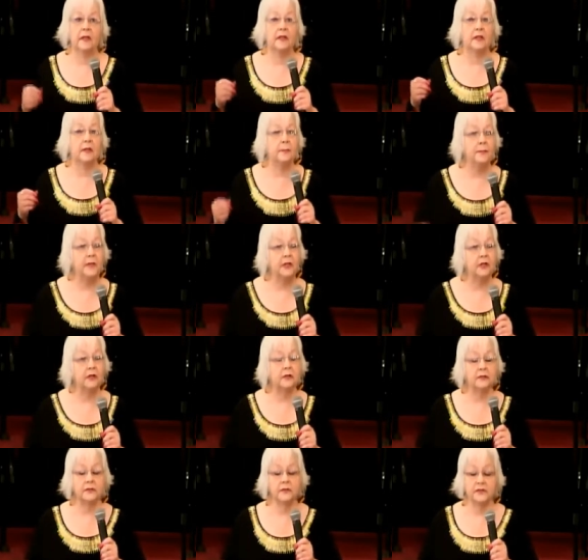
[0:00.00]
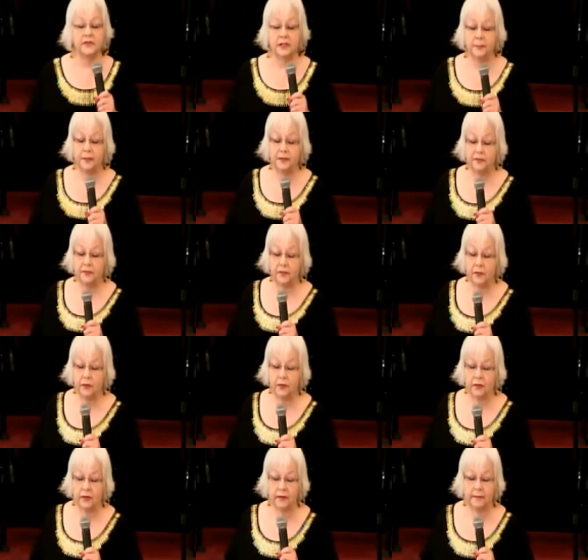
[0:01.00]
the miracles he
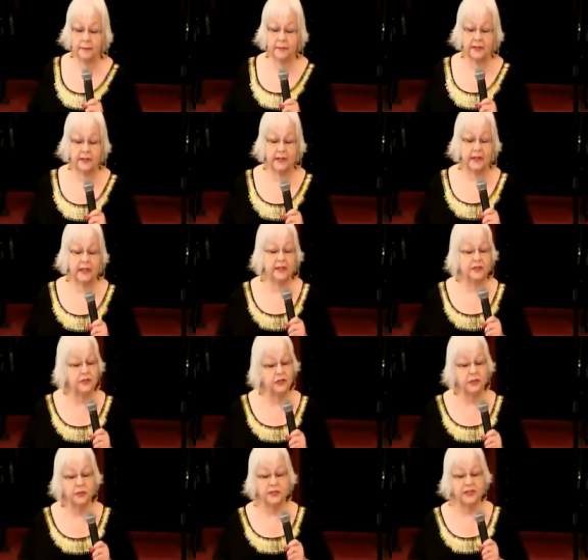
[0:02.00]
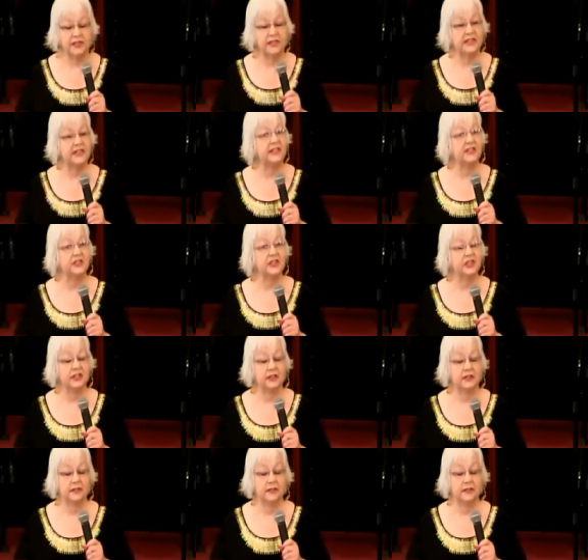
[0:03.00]
performed, and to his teaching,